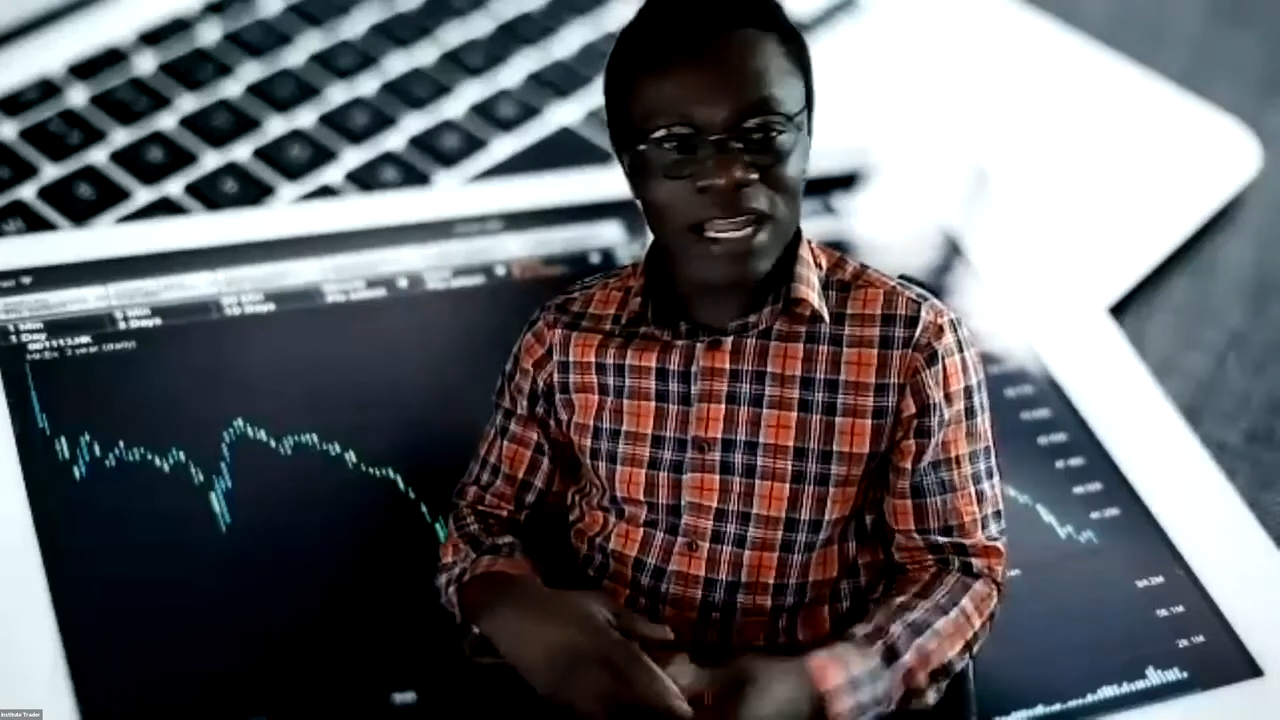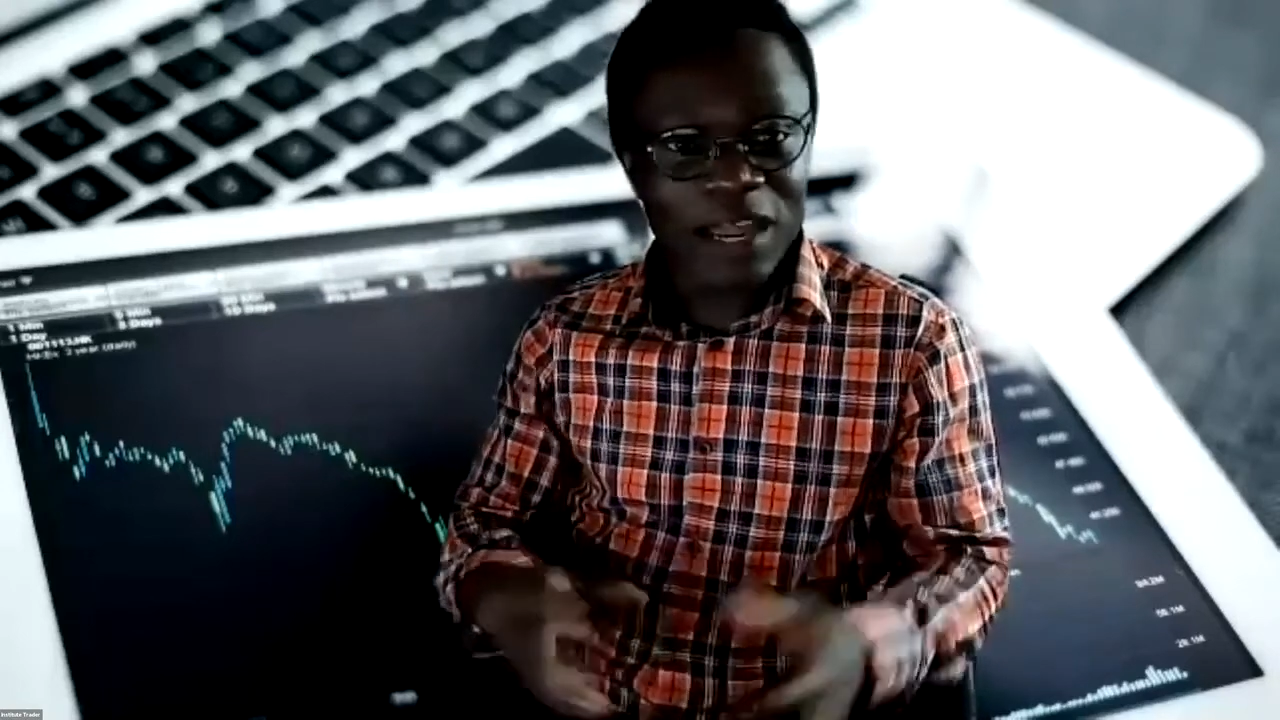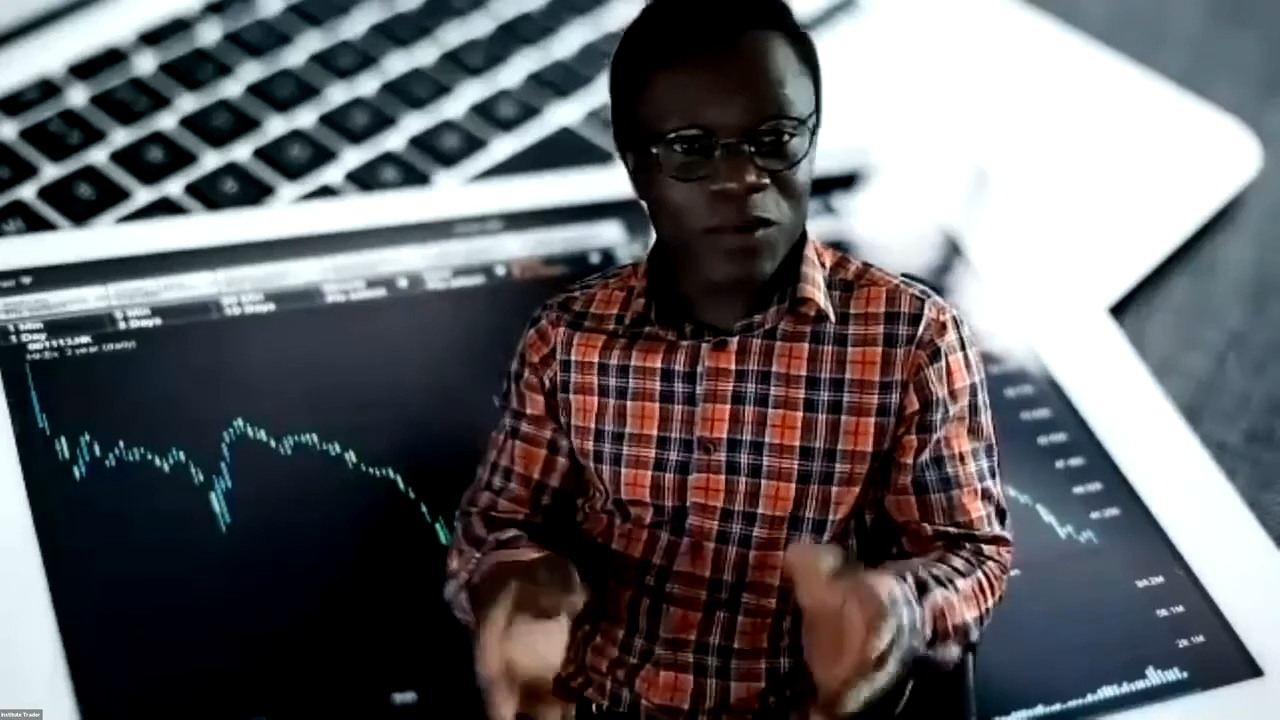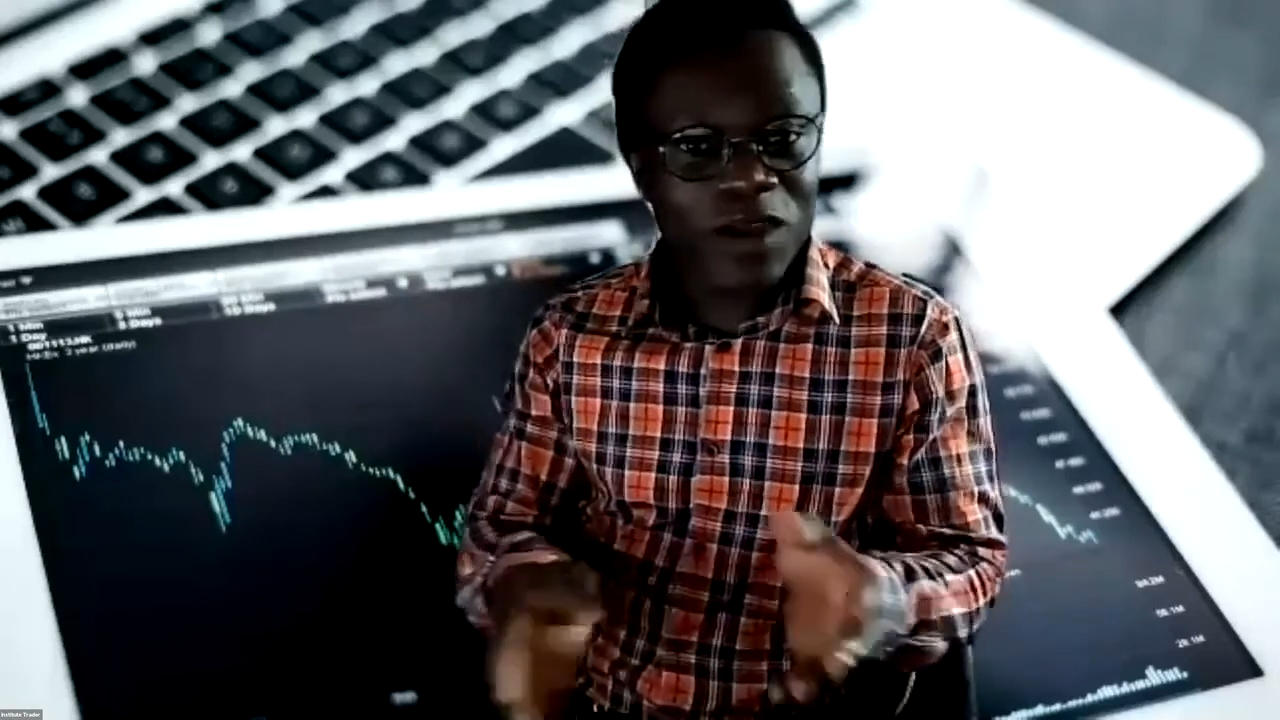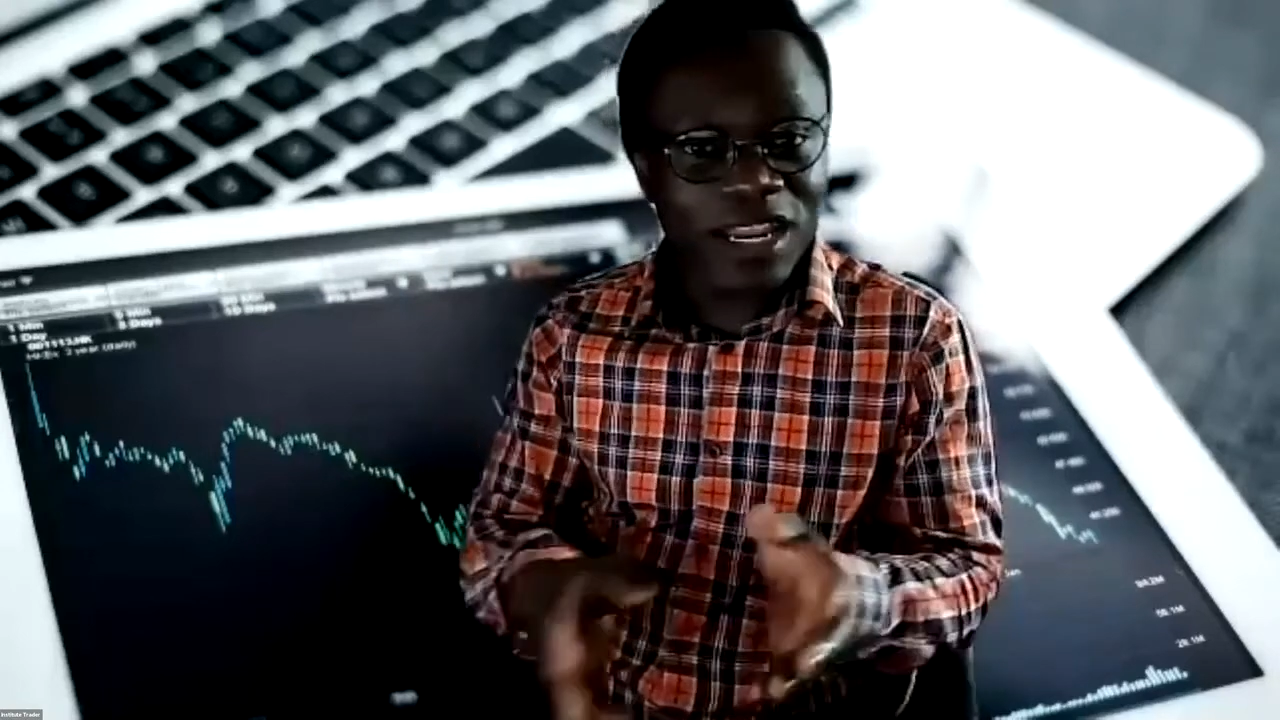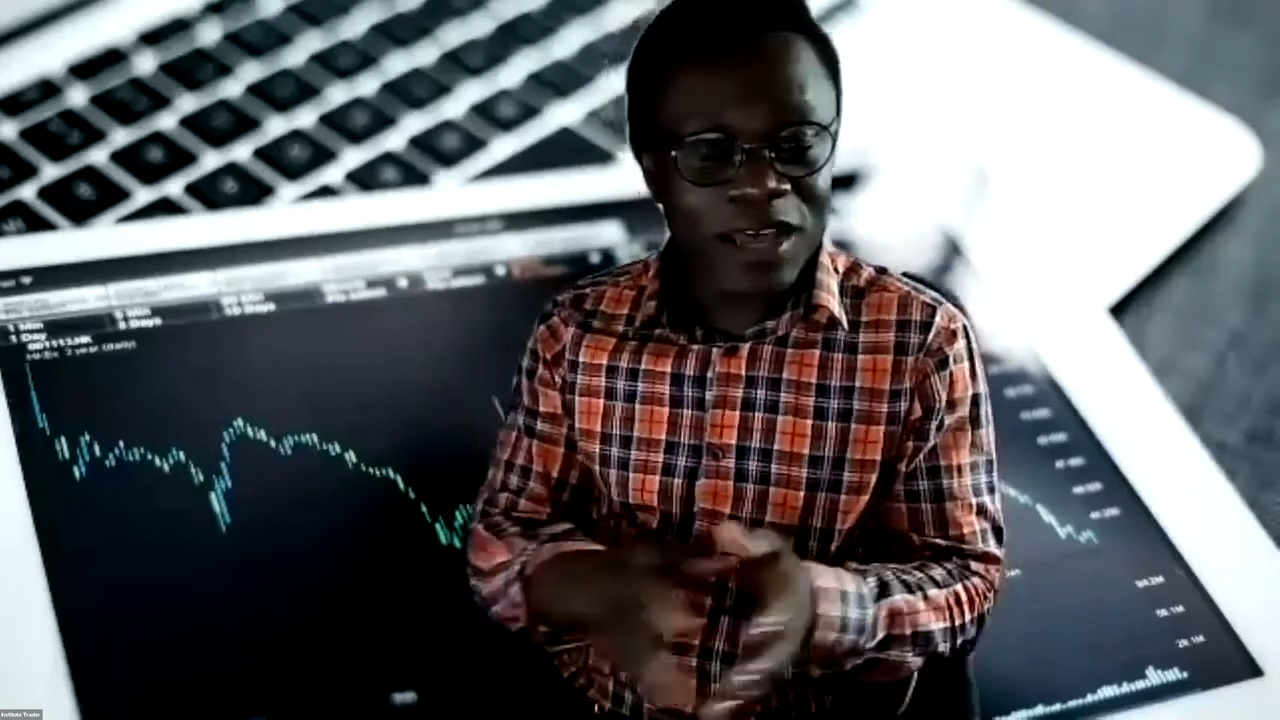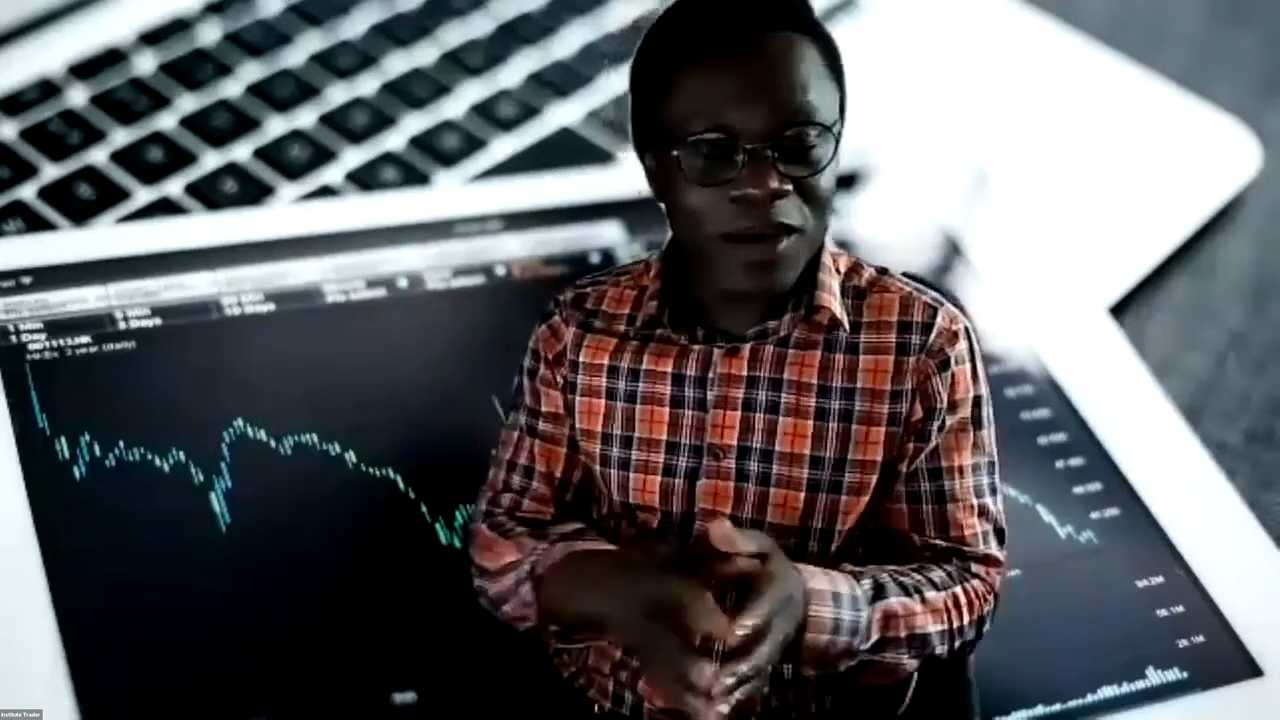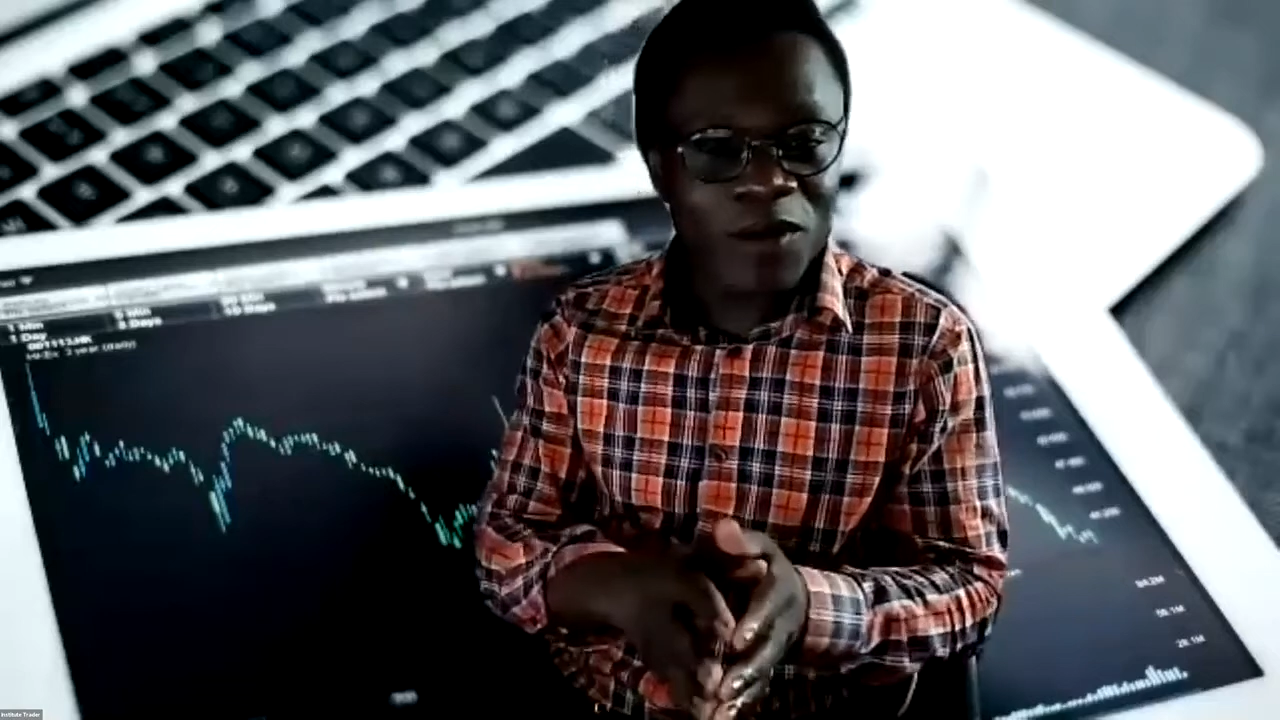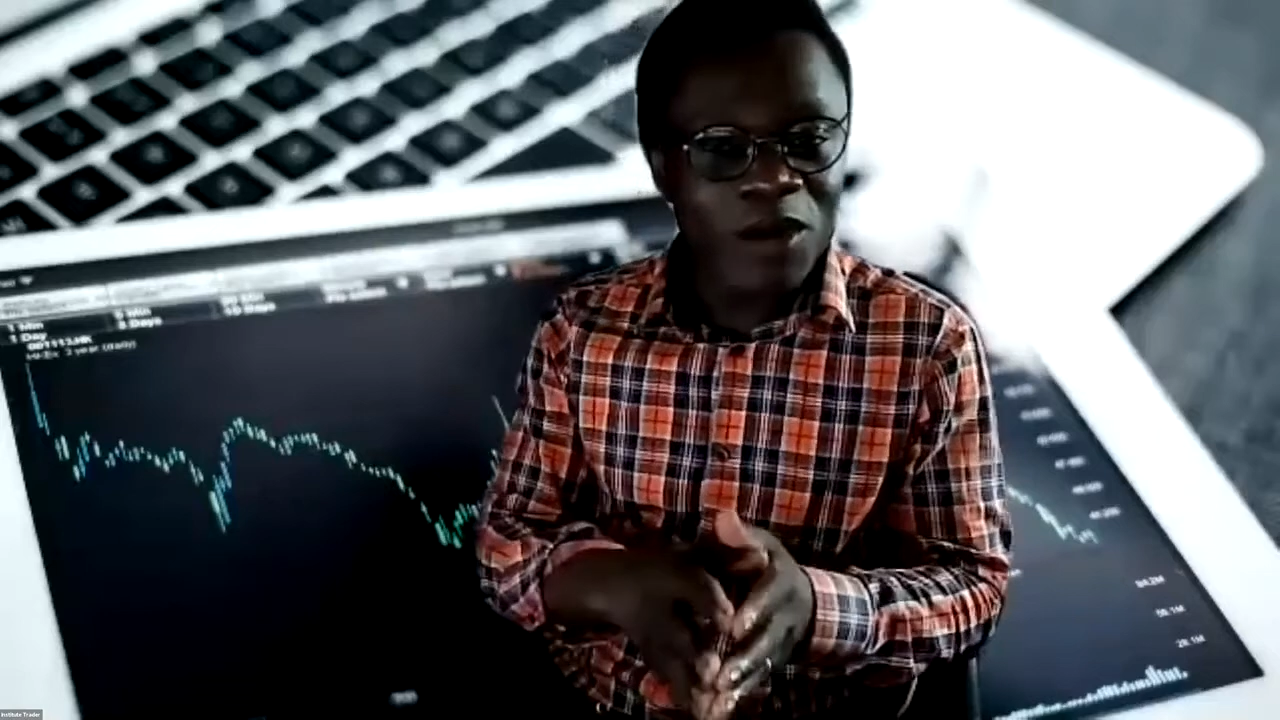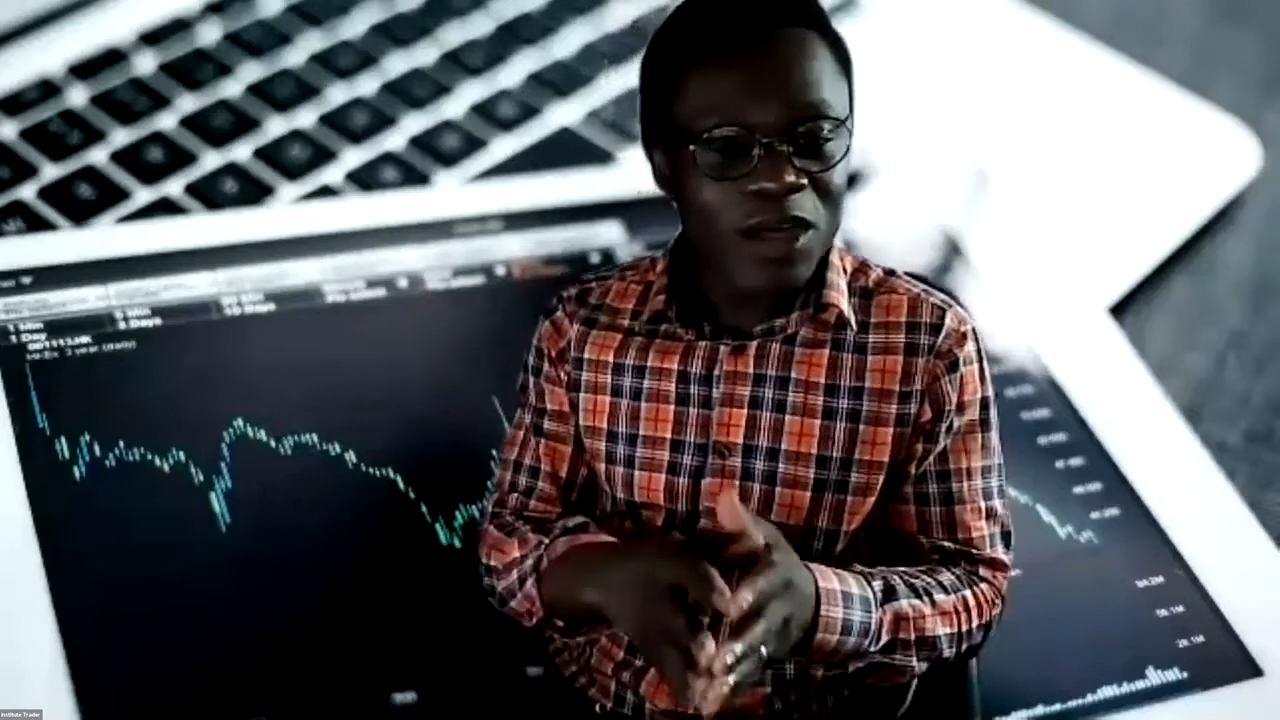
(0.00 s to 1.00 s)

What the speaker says: like right now,